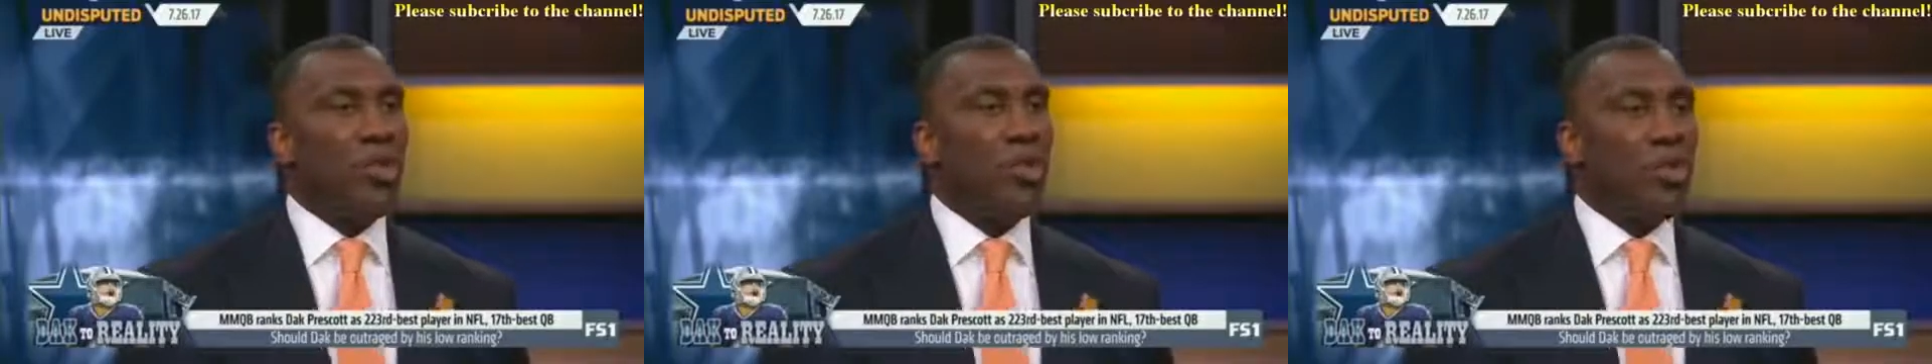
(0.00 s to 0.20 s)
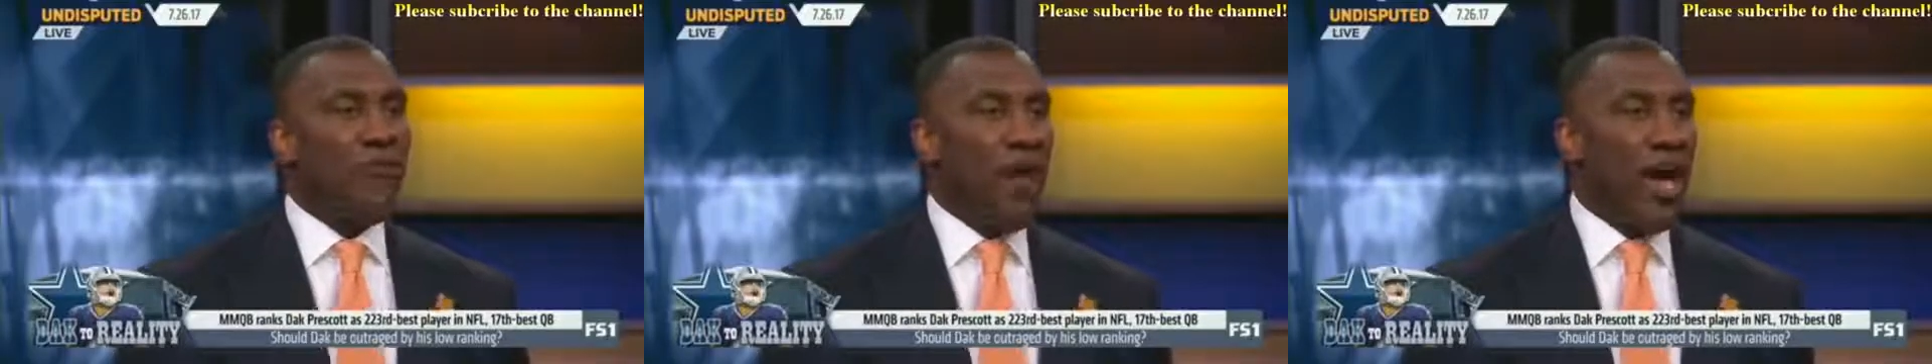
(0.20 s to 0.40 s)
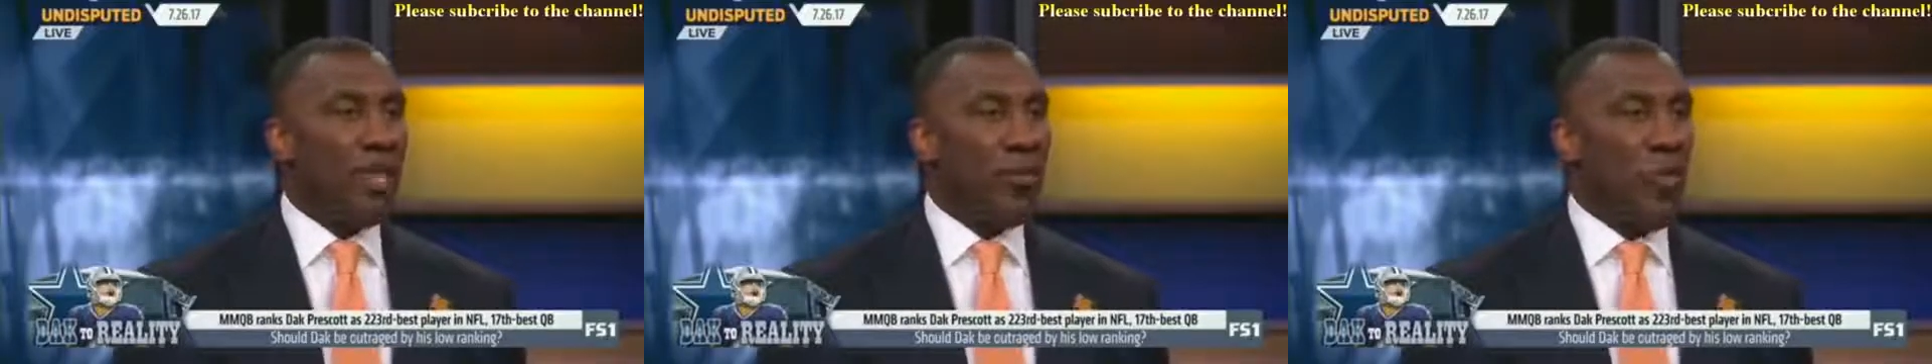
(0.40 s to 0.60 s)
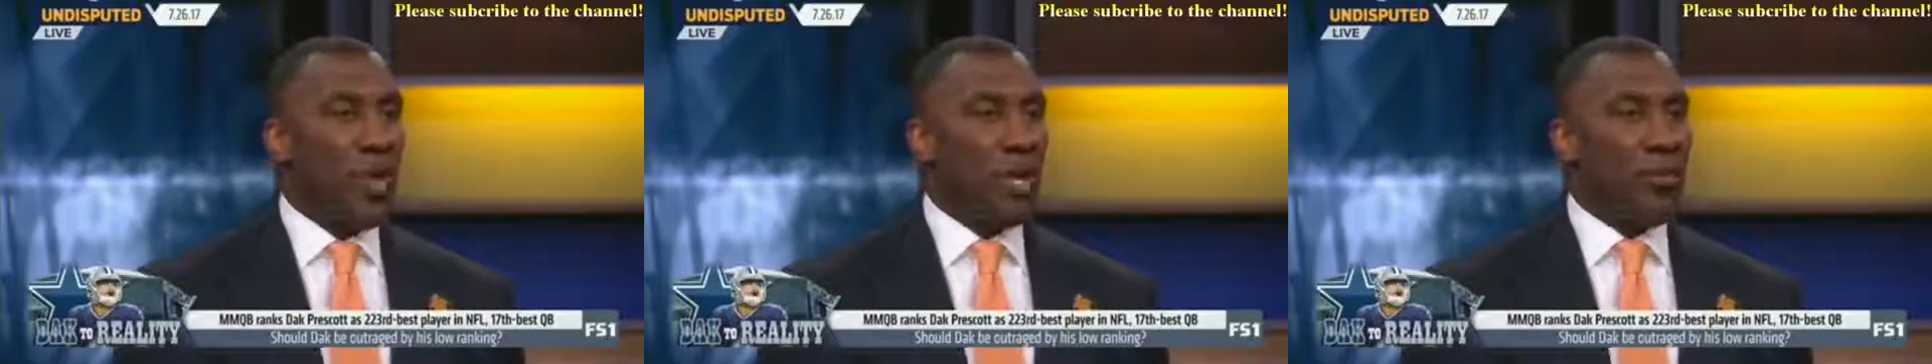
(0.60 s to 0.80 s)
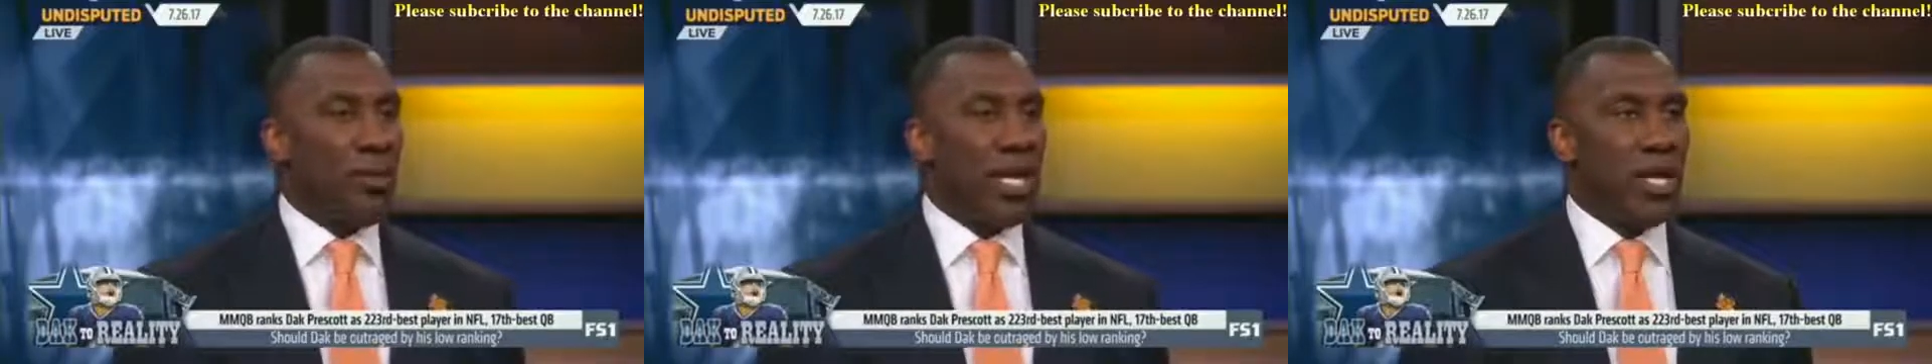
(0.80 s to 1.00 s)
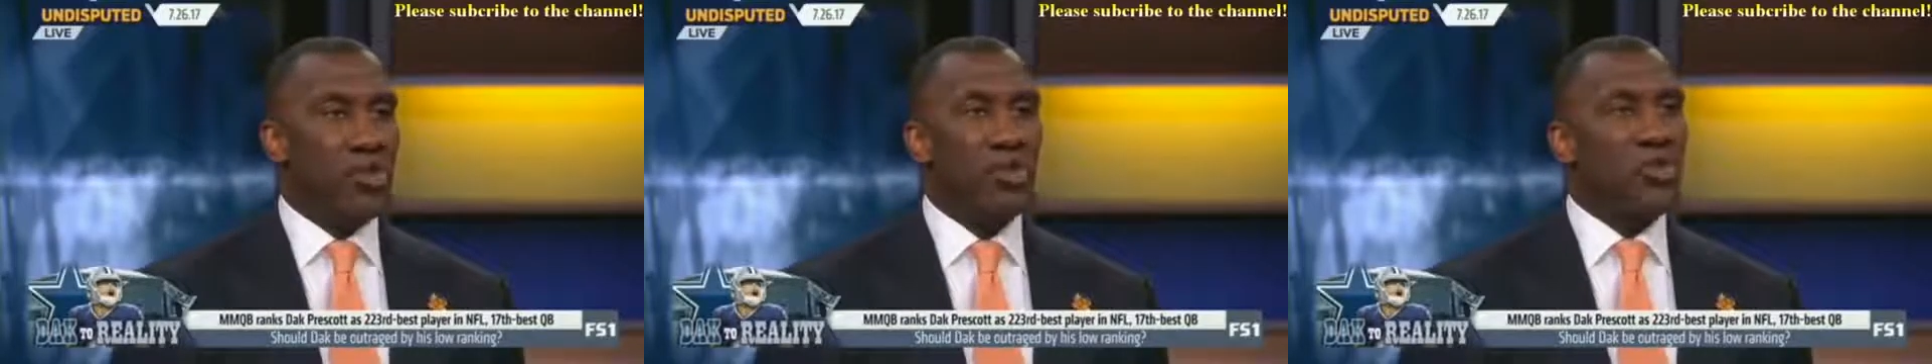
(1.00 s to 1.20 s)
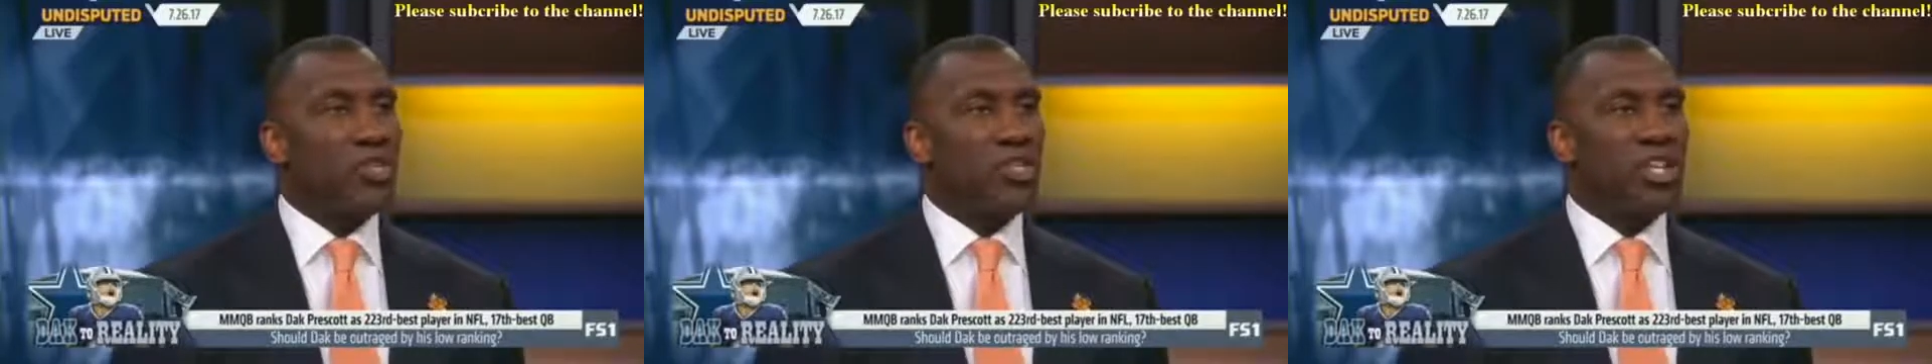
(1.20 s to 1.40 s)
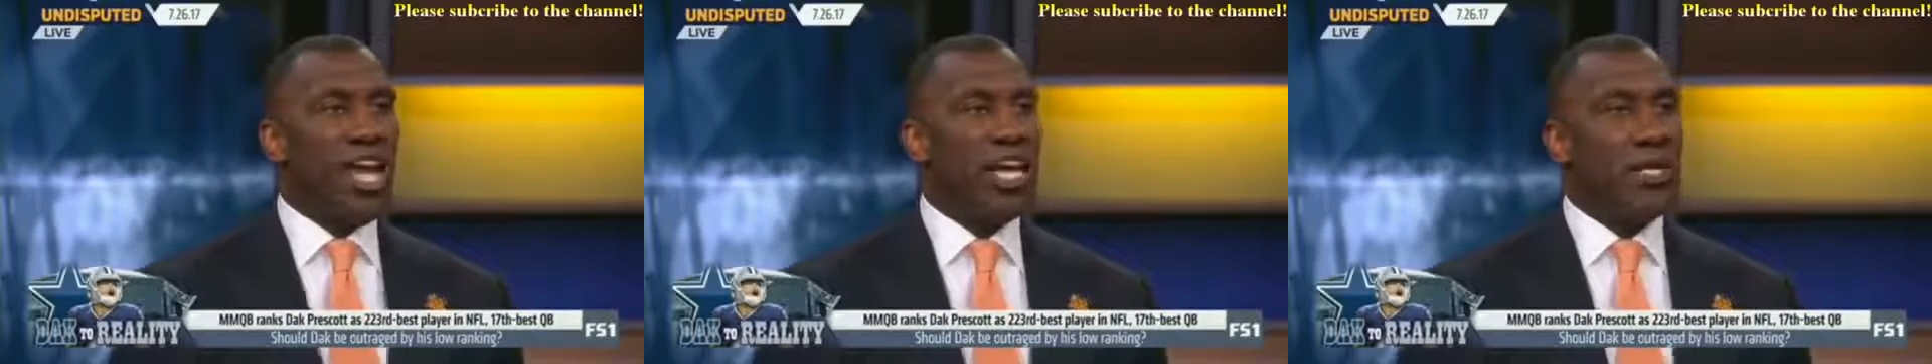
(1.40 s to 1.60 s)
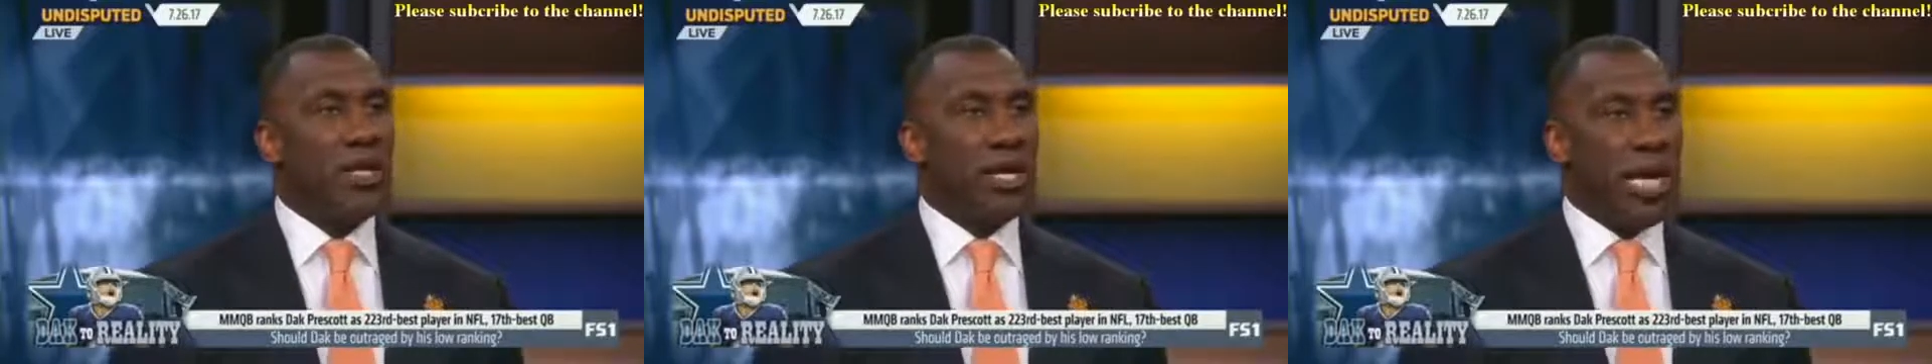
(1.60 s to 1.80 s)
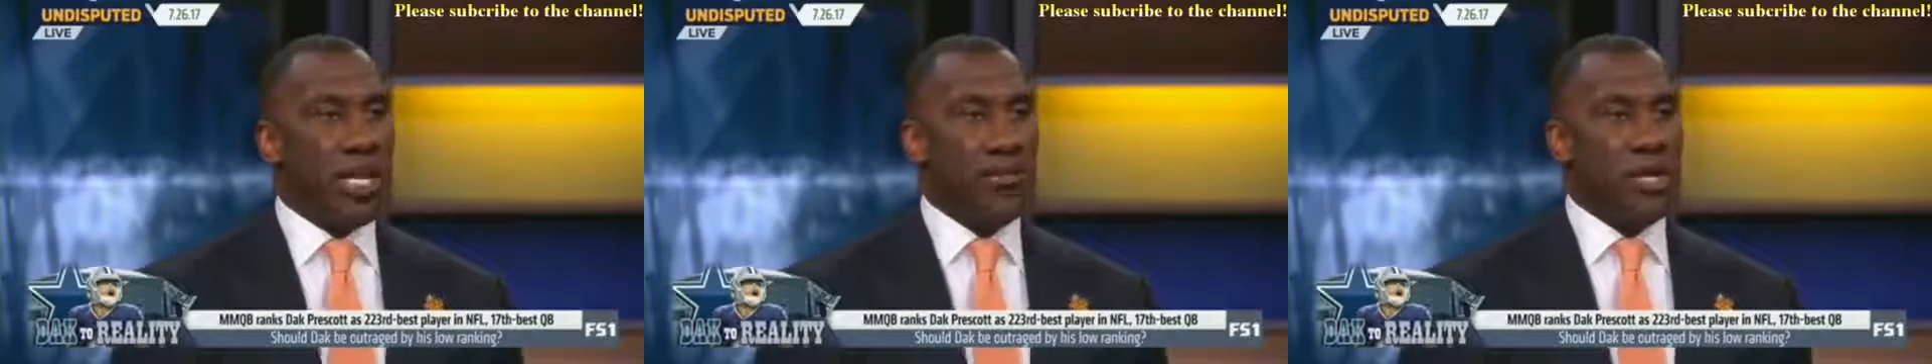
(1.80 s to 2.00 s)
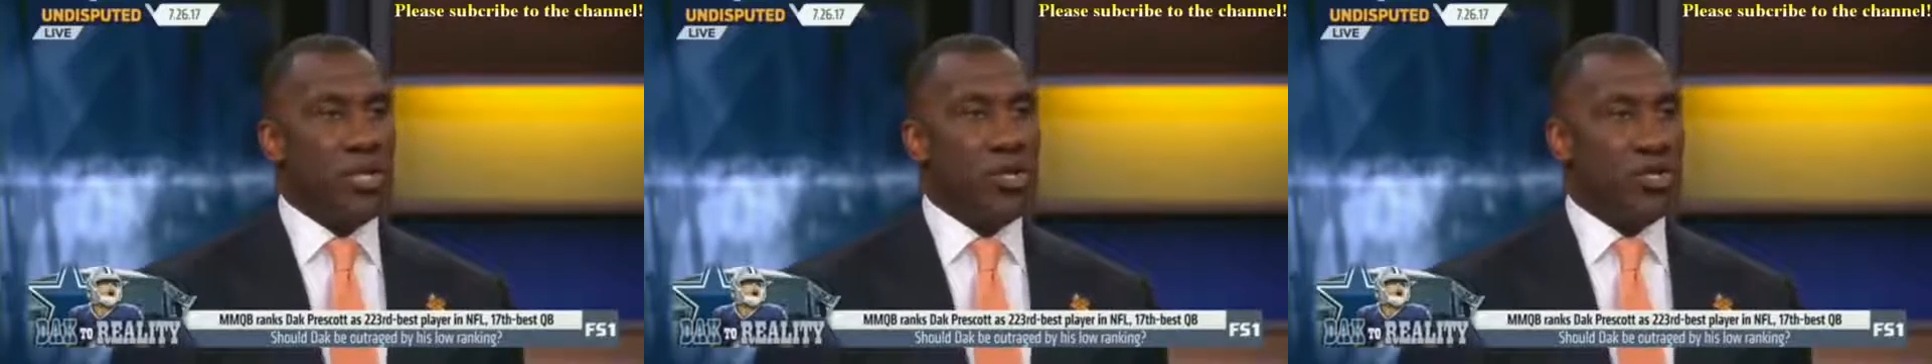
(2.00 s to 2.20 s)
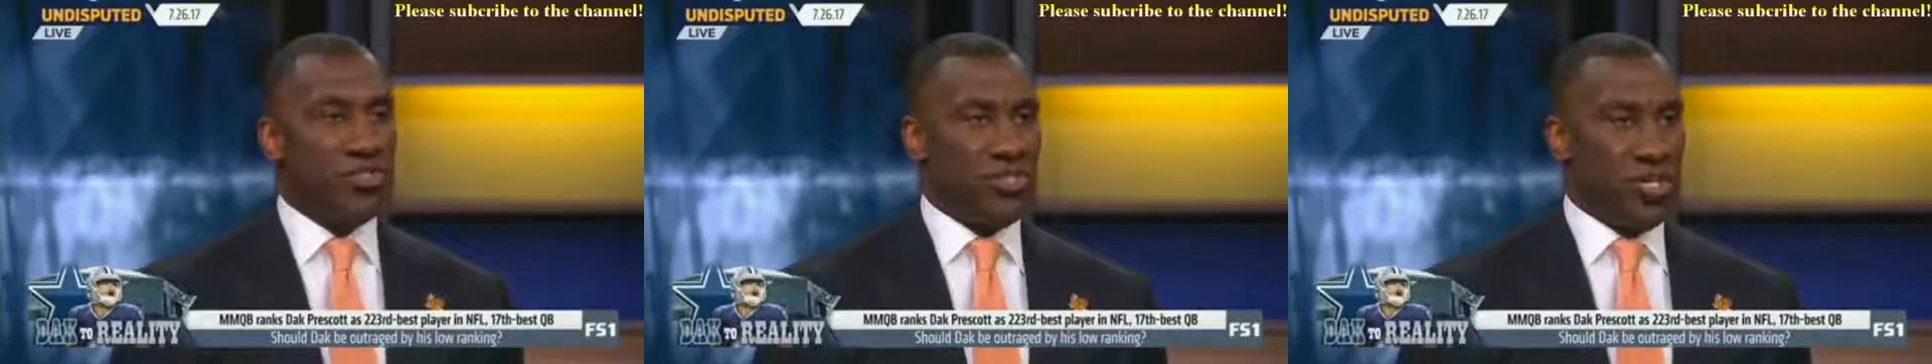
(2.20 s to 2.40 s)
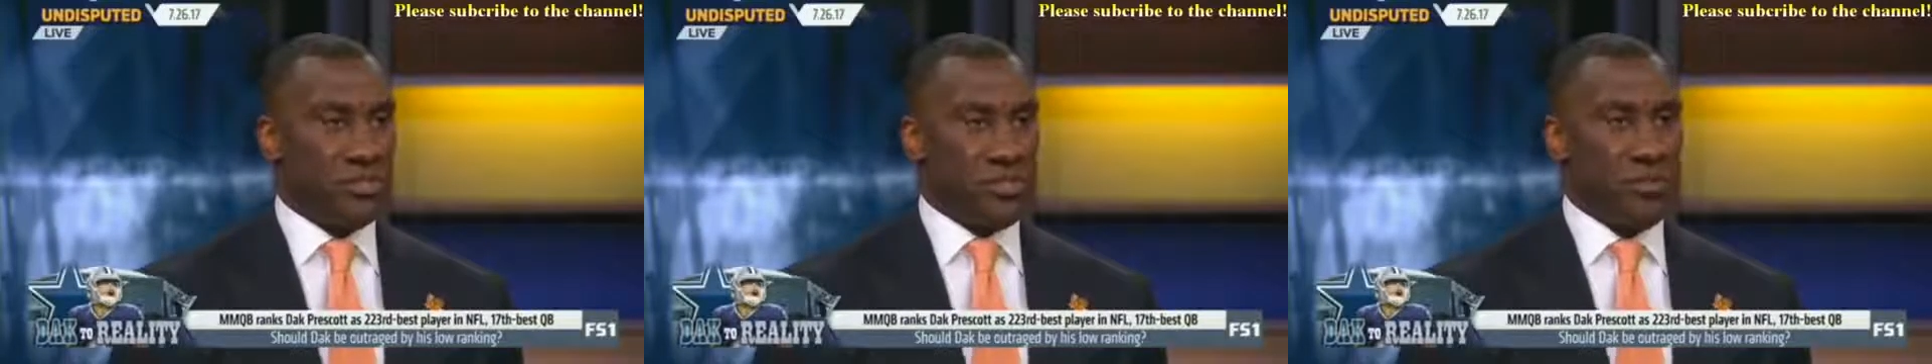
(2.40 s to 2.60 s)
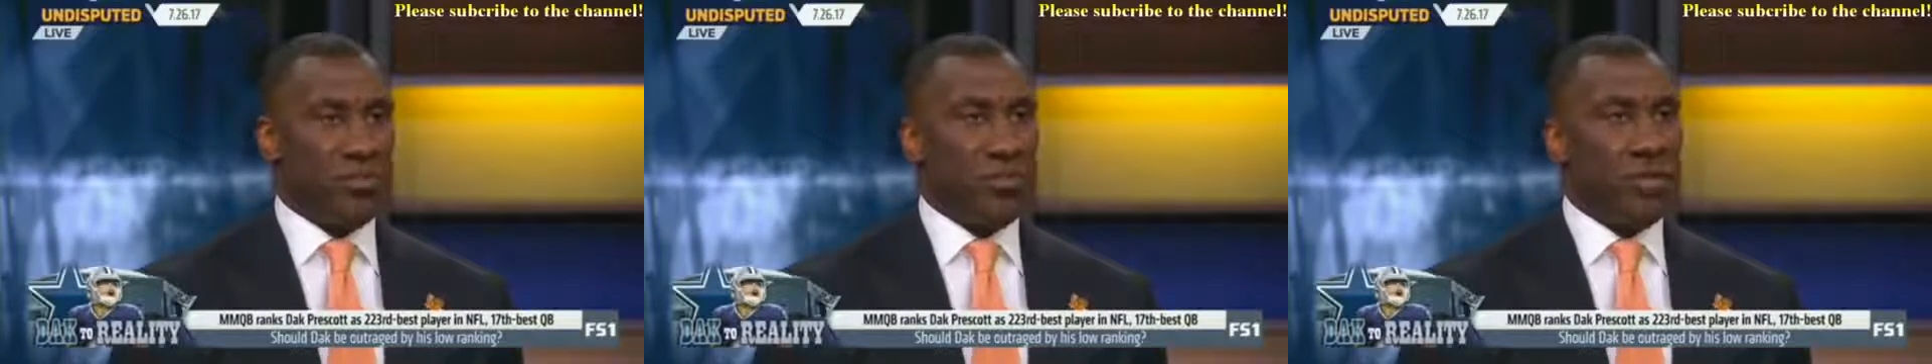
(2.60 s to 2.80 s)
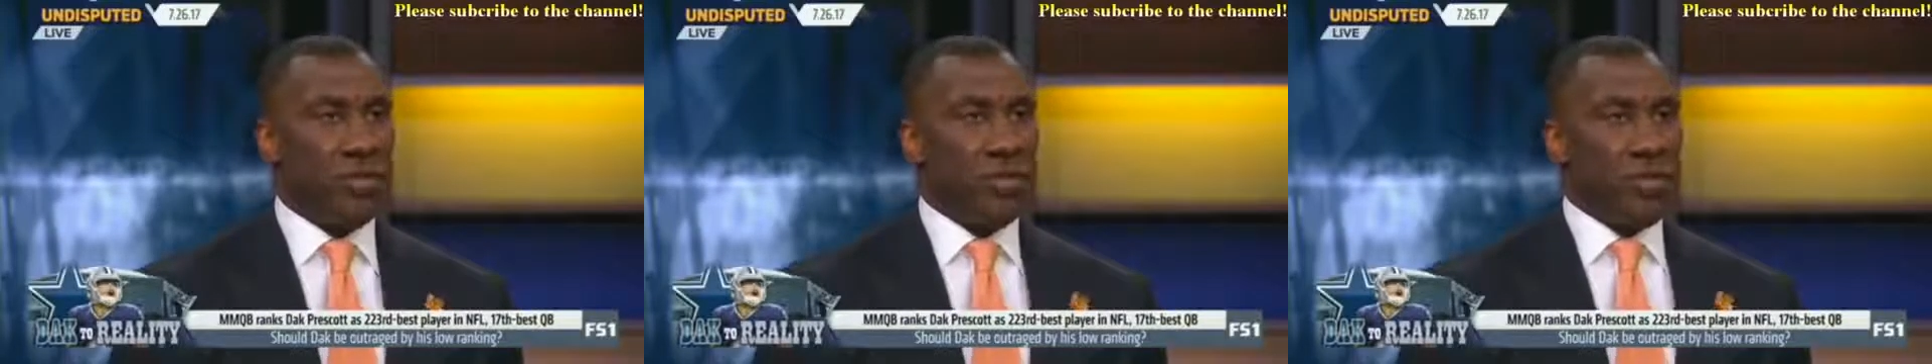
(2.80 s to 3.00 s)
When you evaluate a player, you just can't look at him in your system.